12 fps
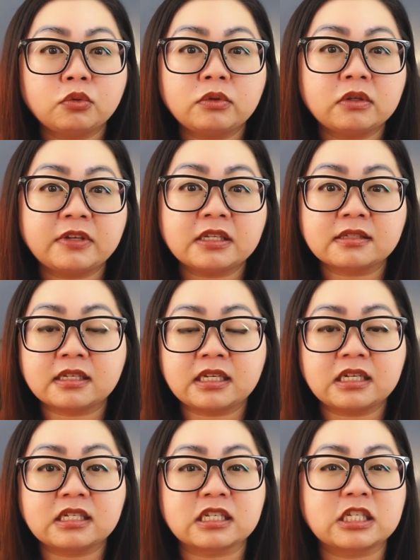who feels the
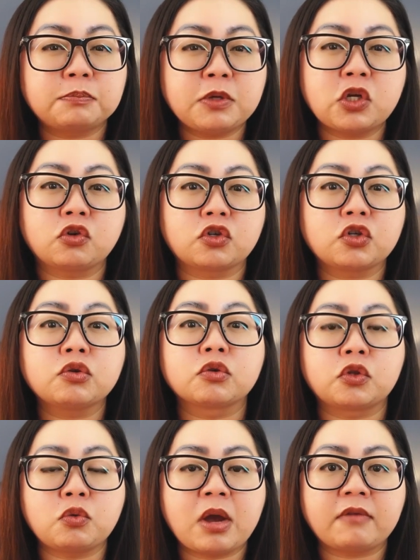need to speak your
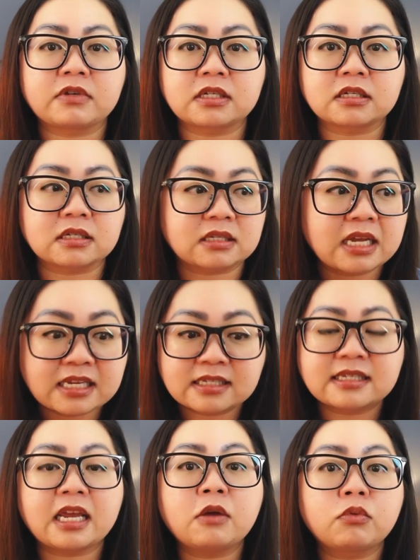truth. You have to just
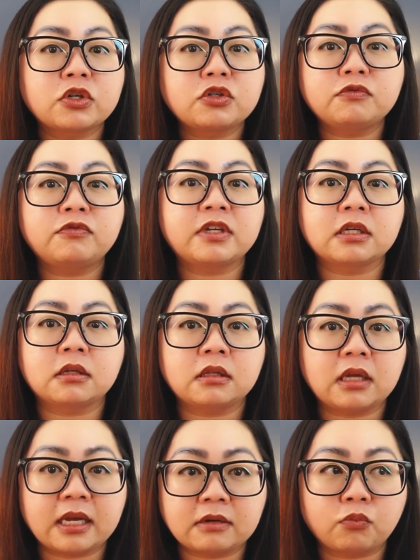say what you
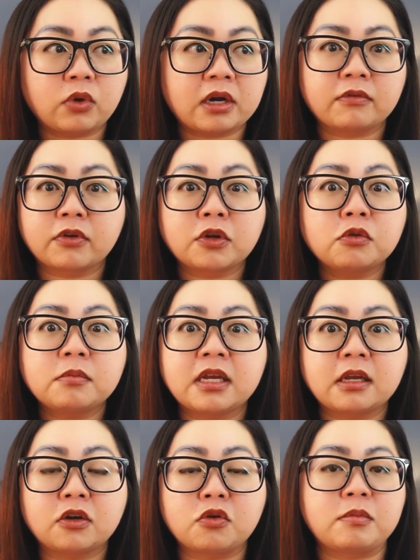feel and whatever you
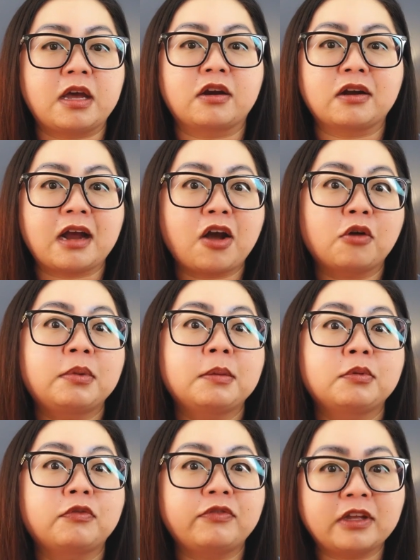mean, no matter how
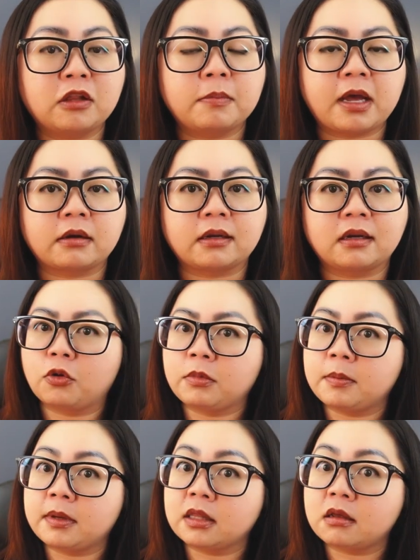people feel about it. Or
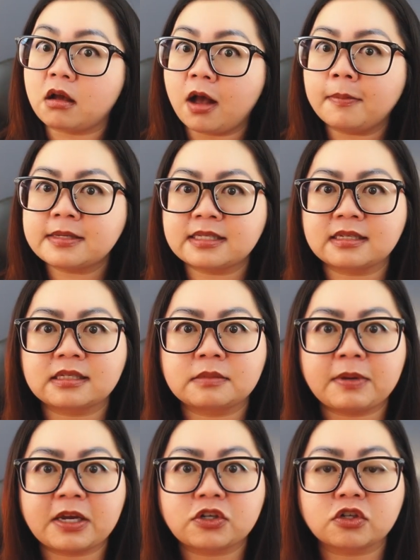maybe on the opposite
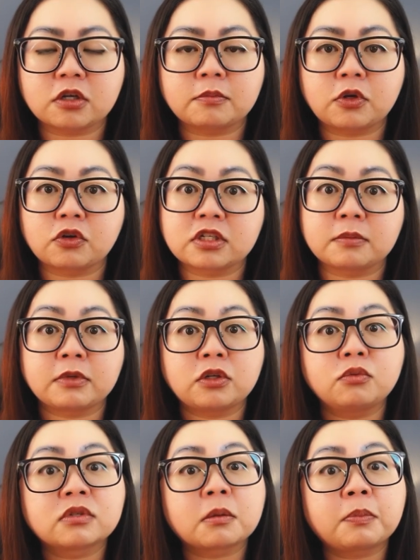spectrum, you're someone
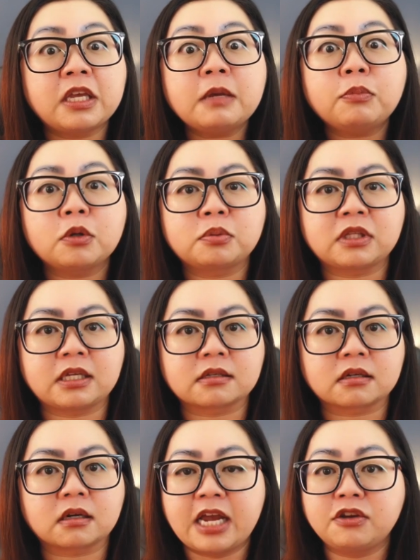who's a people
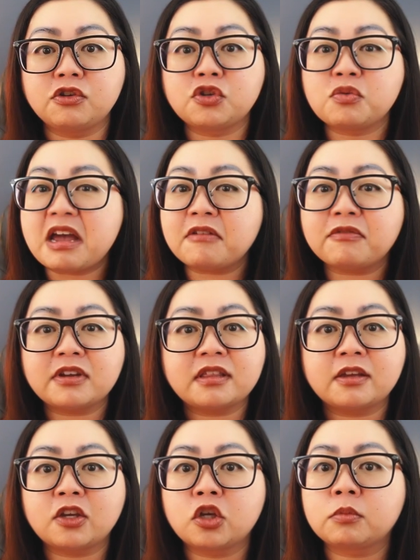pleaser and you do
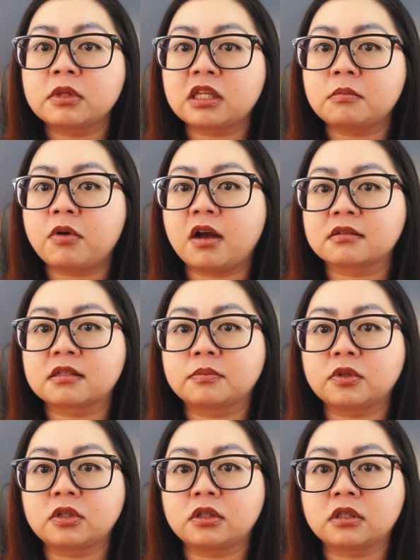everything humanly
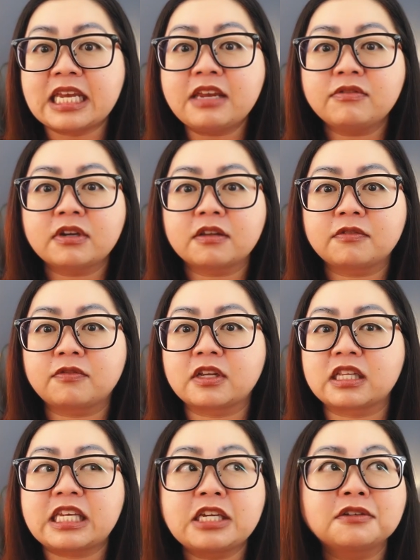possible, even if it
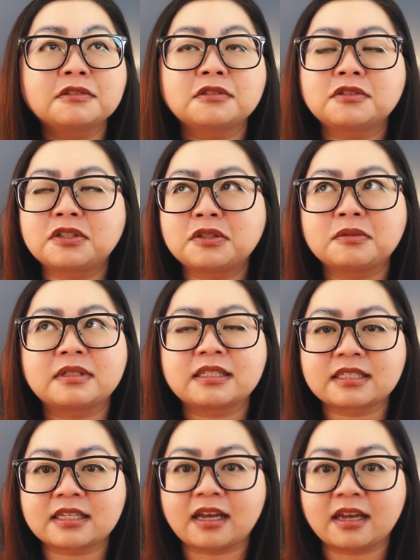kills you
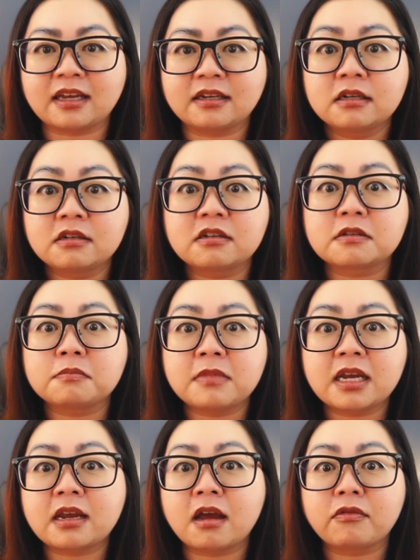inside, to just
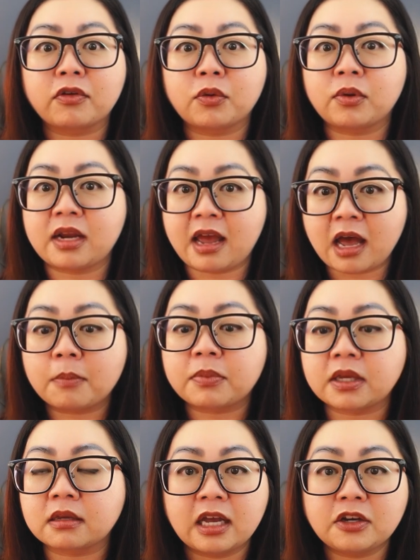make everyone
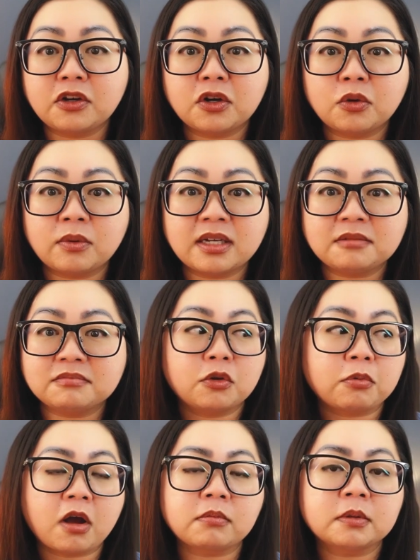happy. And you know what? You're
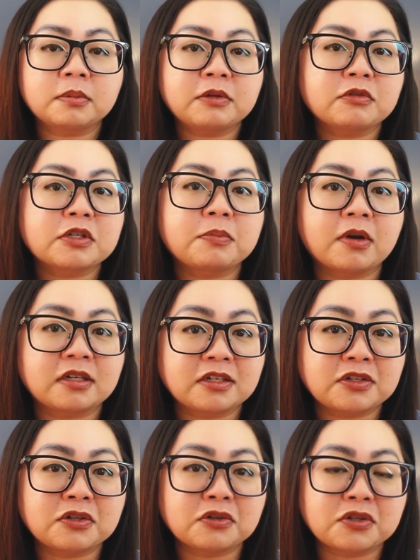probably responding
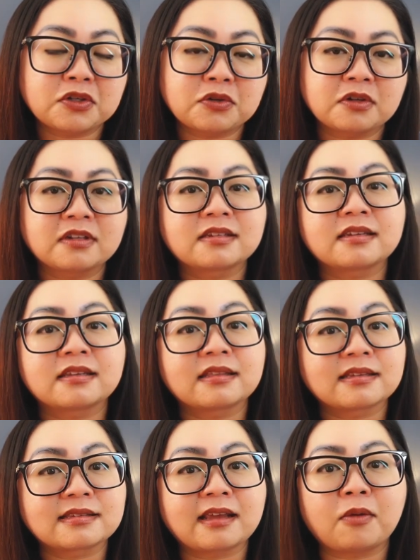to your students in the
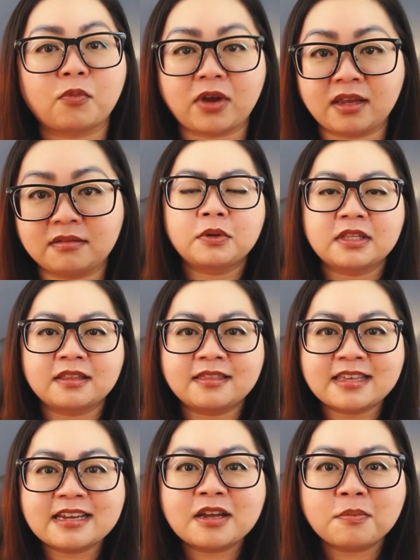same way. But the
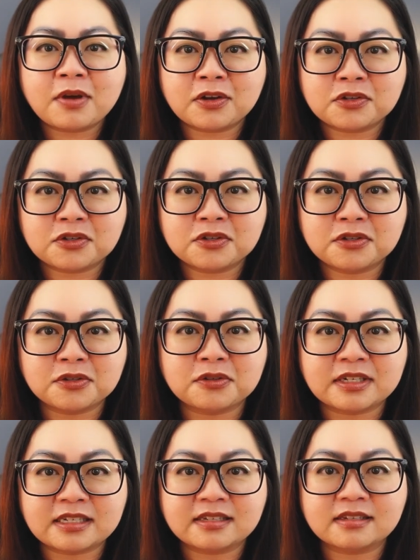thing about your
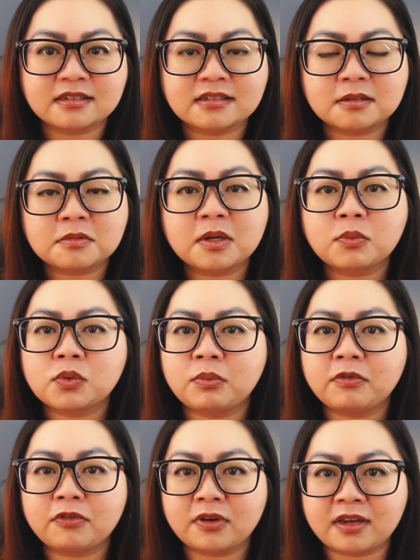students, and sometimes we
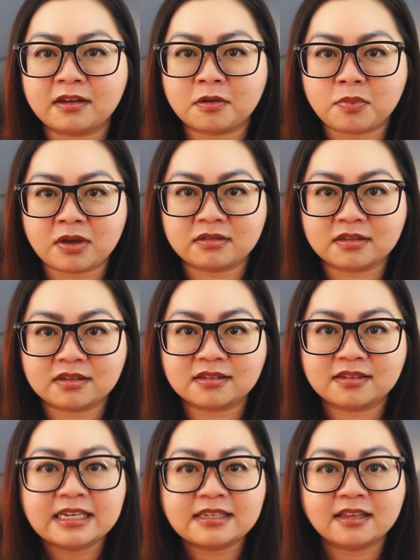forget about
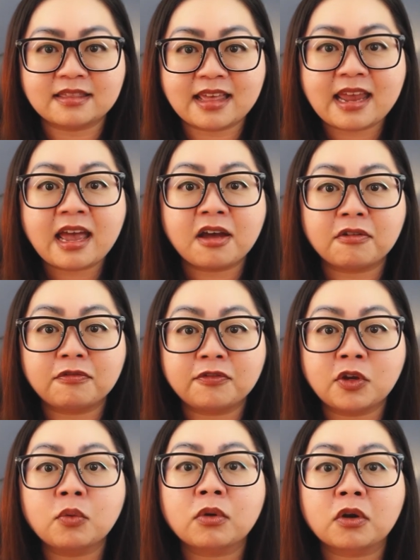this, is that they have
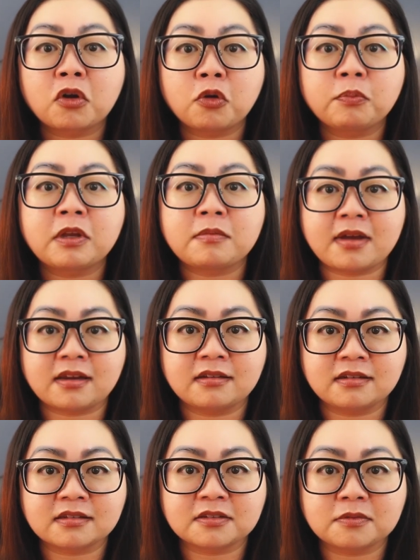fewer coping
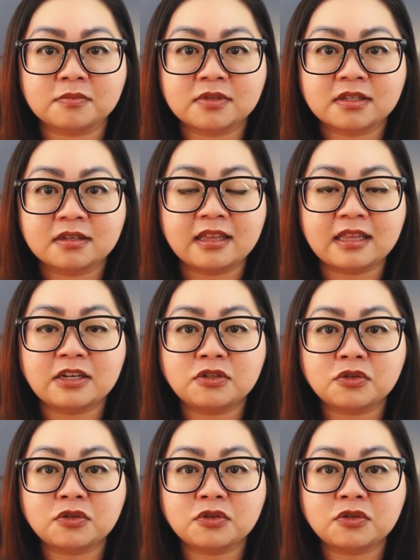mechanisms and they